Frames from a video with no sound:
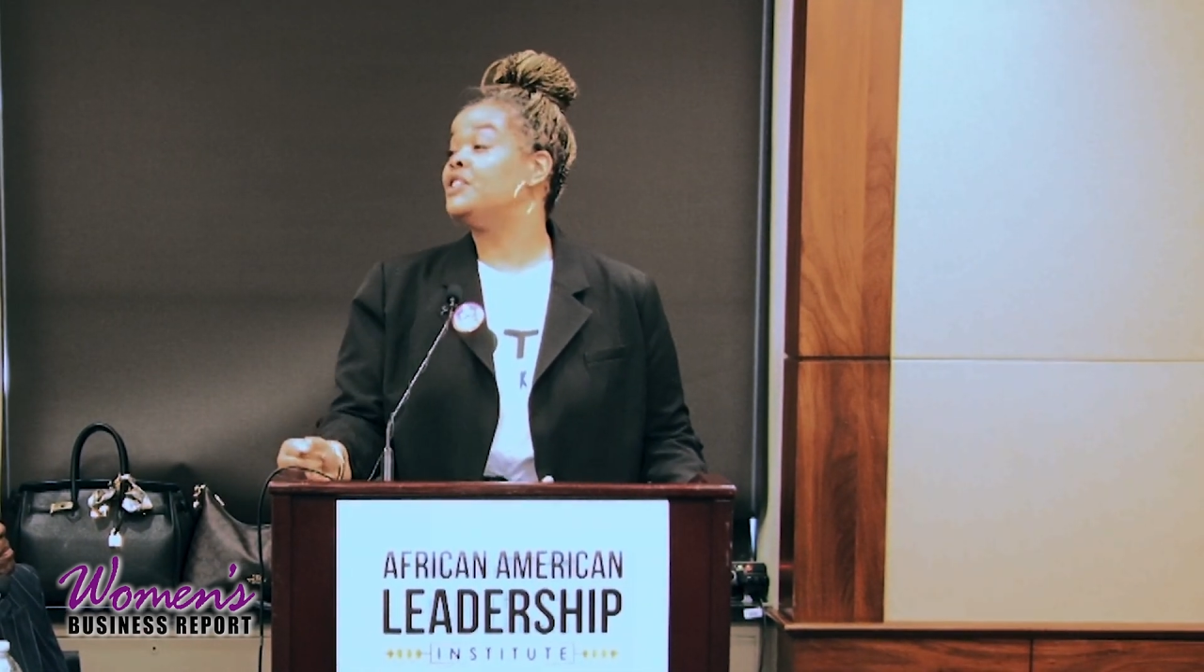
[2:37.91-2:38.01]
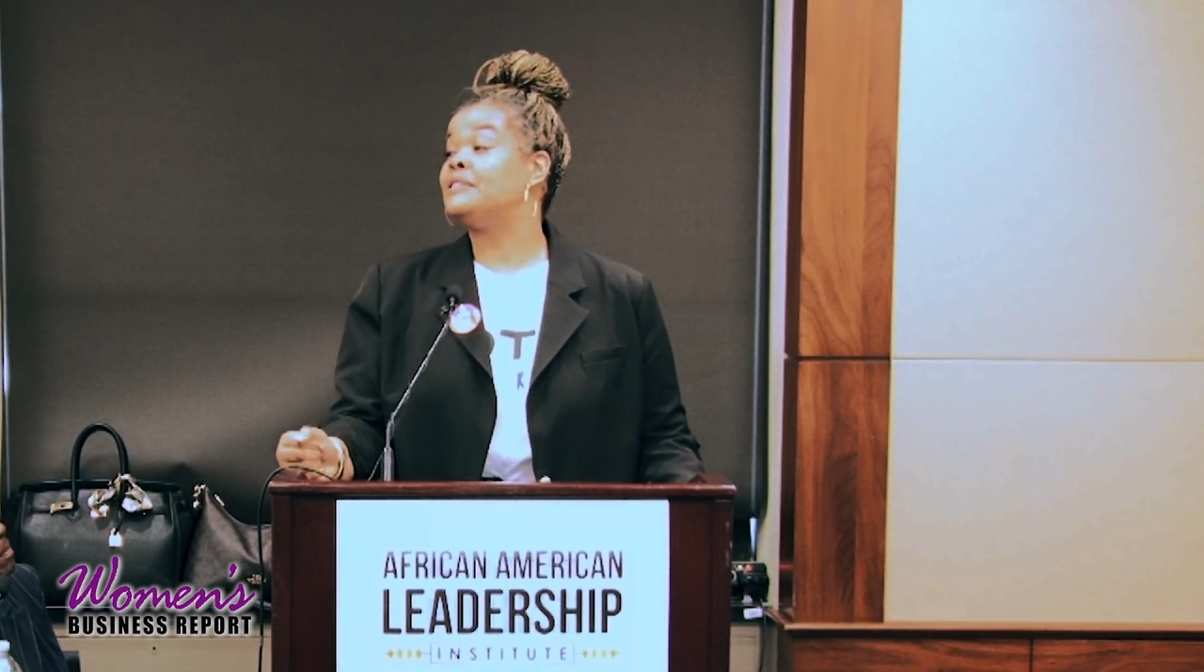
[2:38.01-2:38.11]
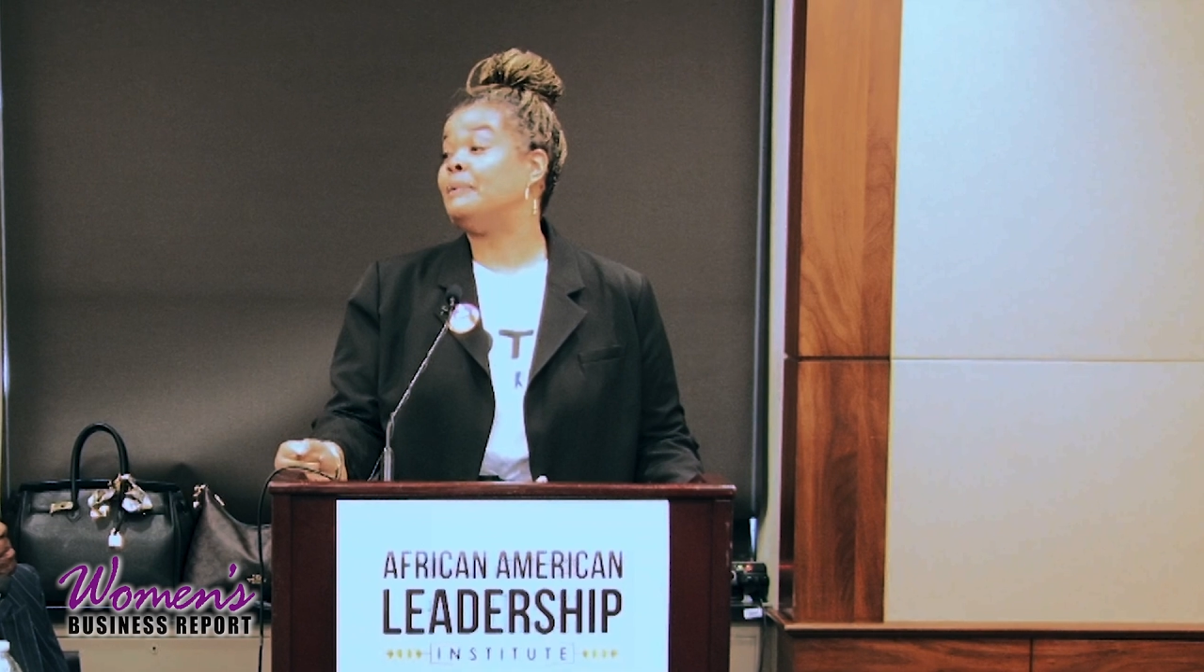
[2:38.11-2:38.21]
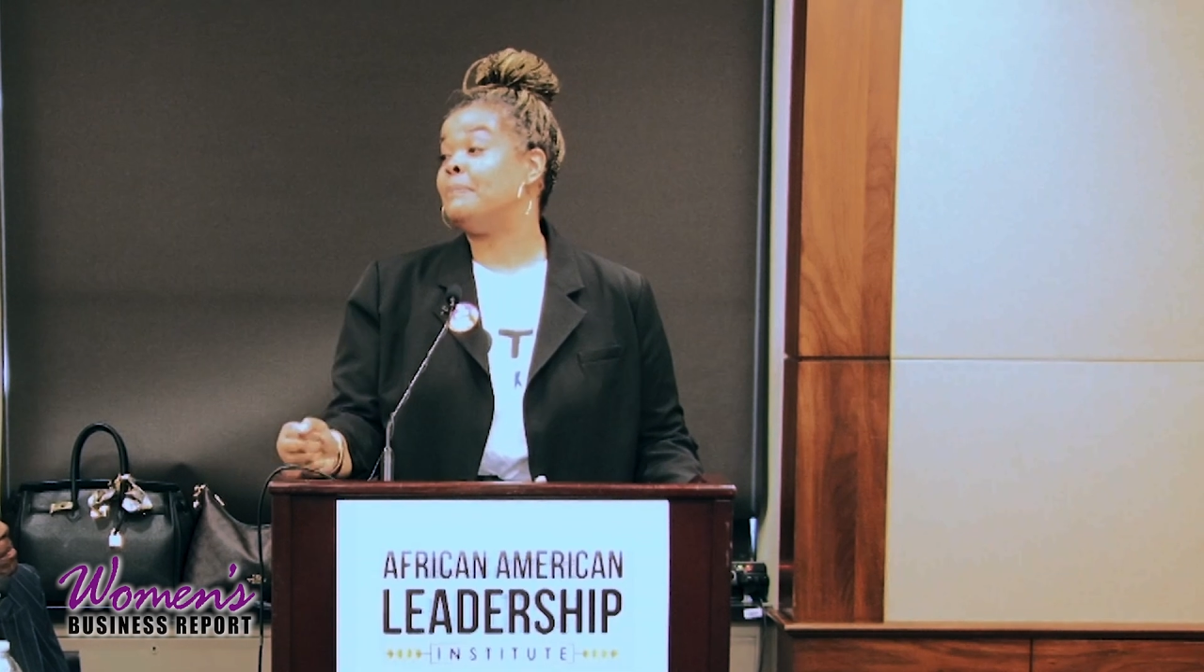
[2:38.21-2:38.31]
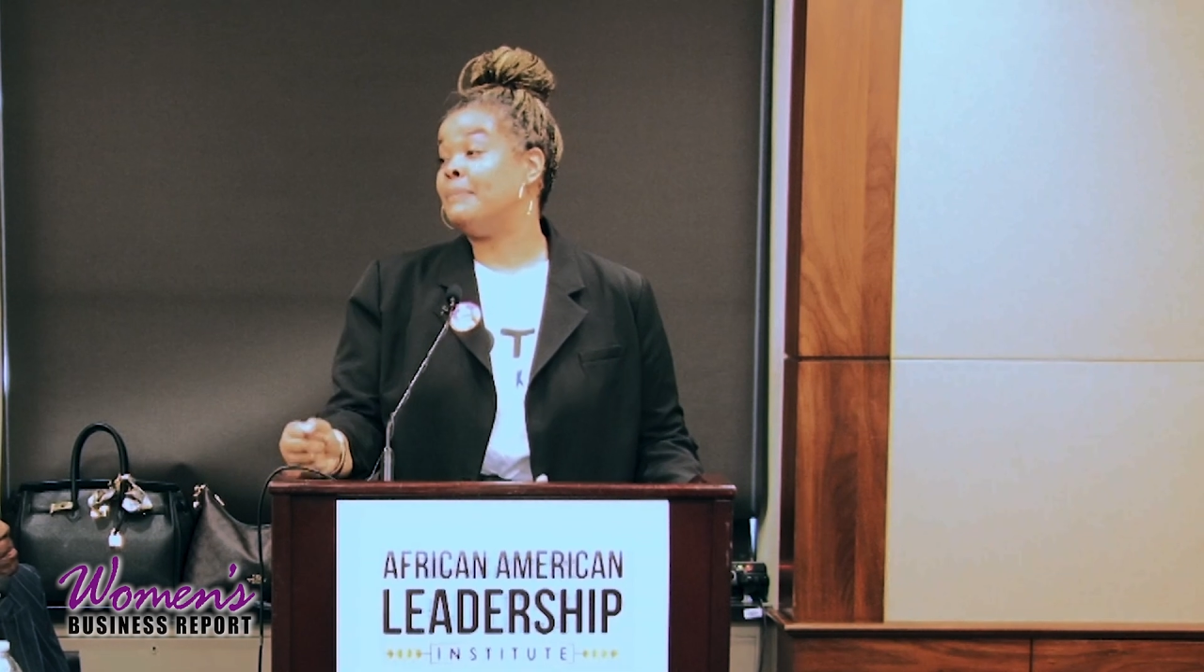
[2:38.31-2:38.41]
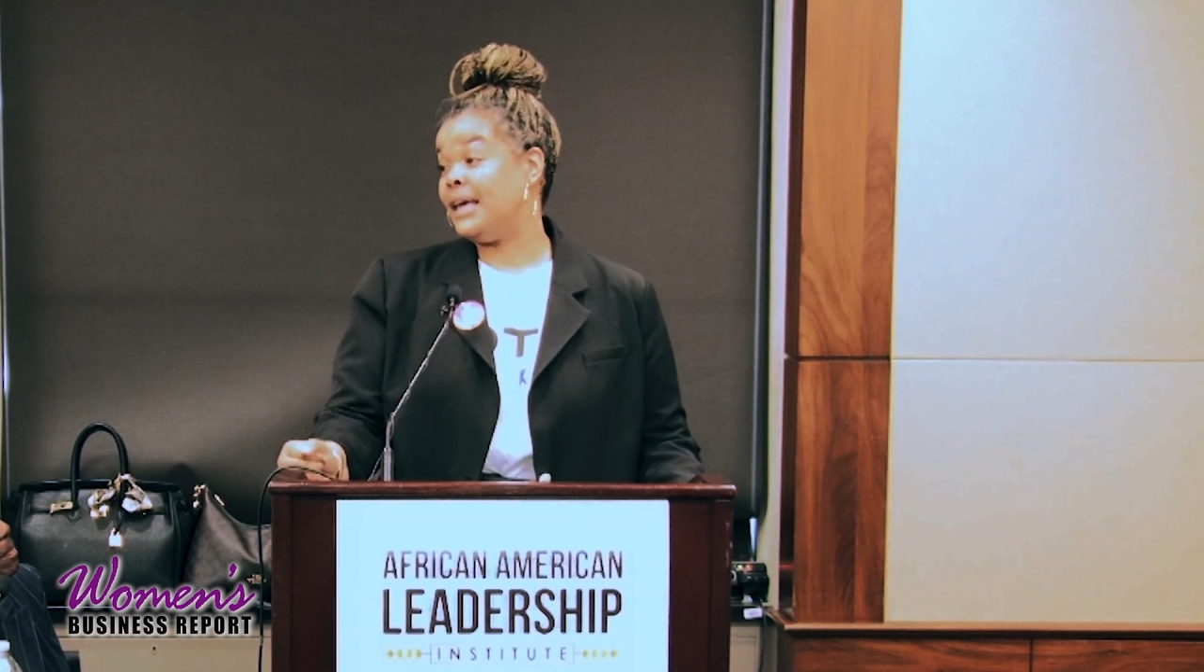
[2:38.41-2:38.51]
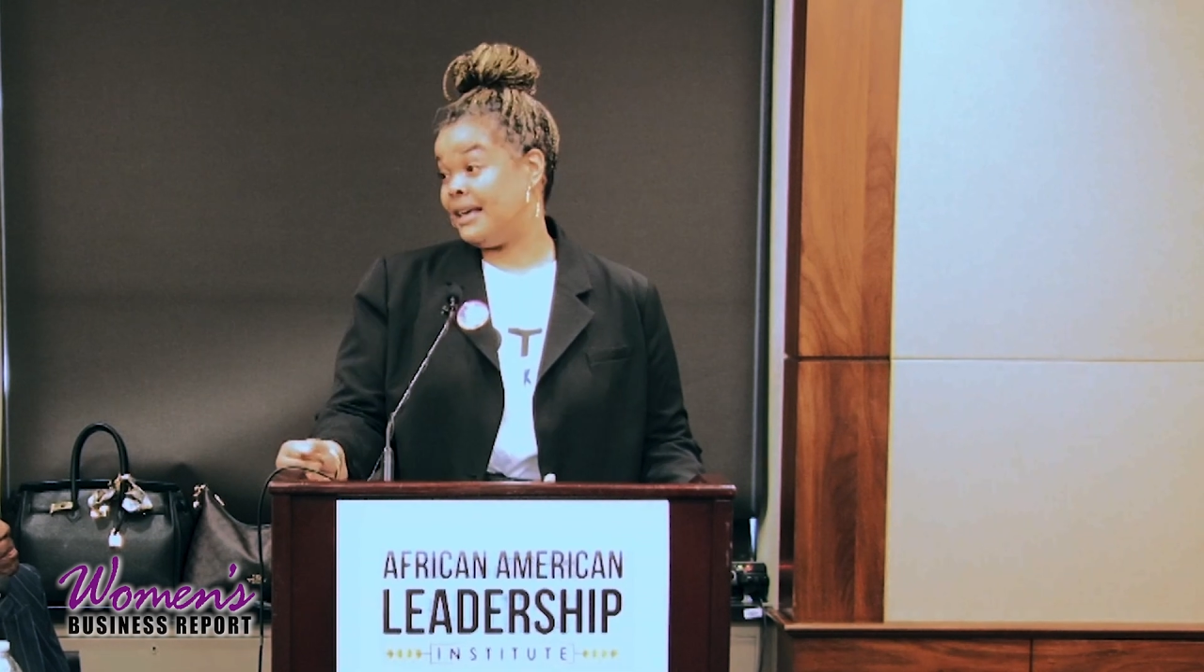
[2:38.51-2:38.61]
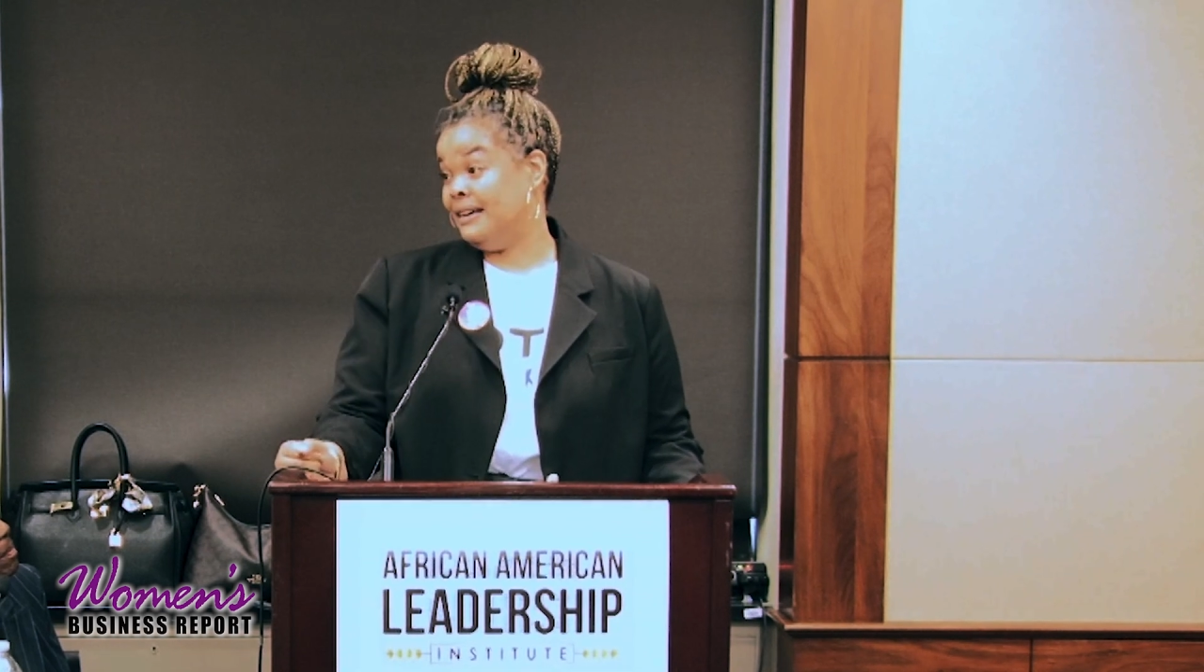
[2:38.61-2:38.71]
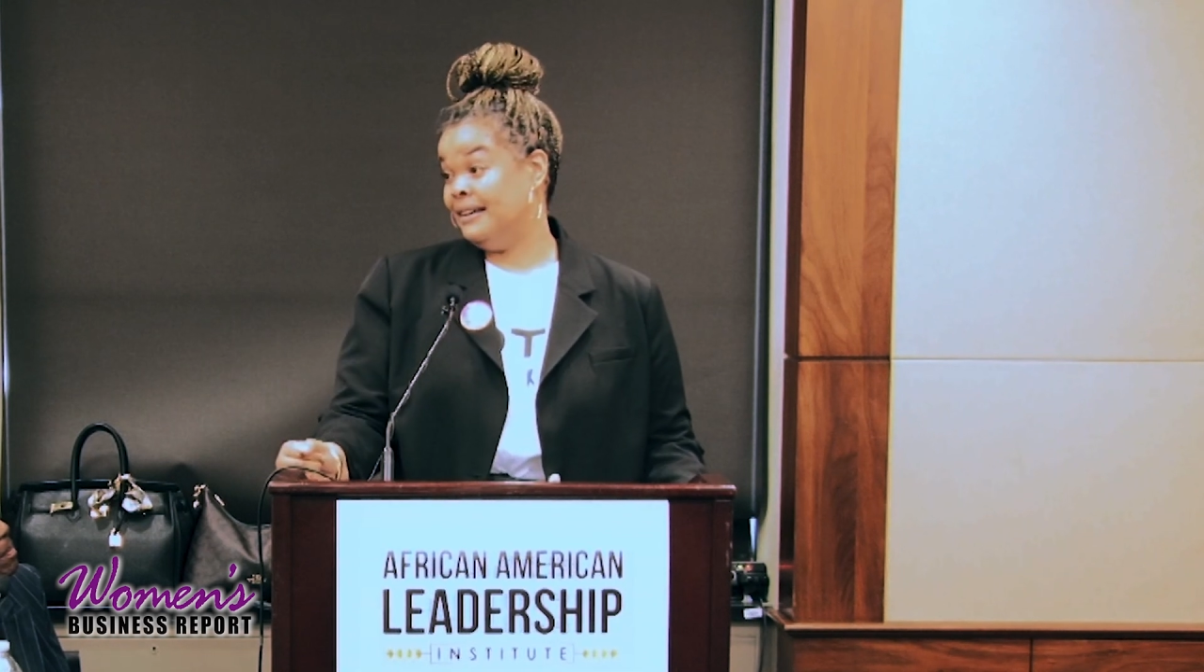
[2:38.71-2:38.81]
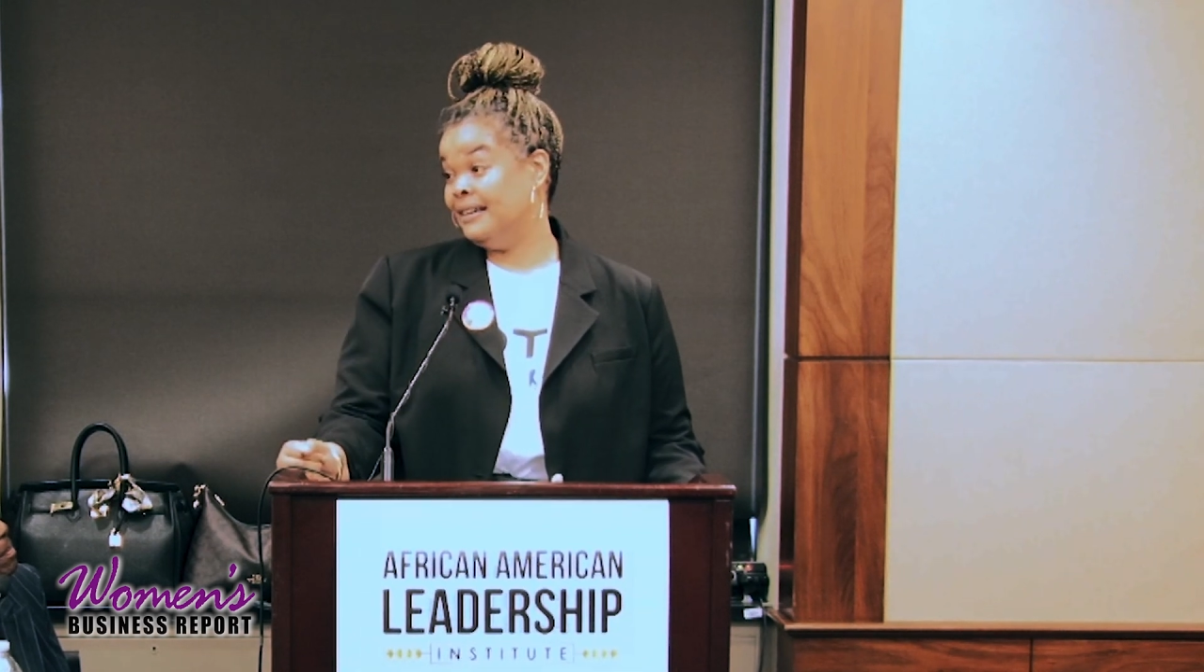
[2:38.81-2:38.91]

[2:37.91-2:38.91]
just be me.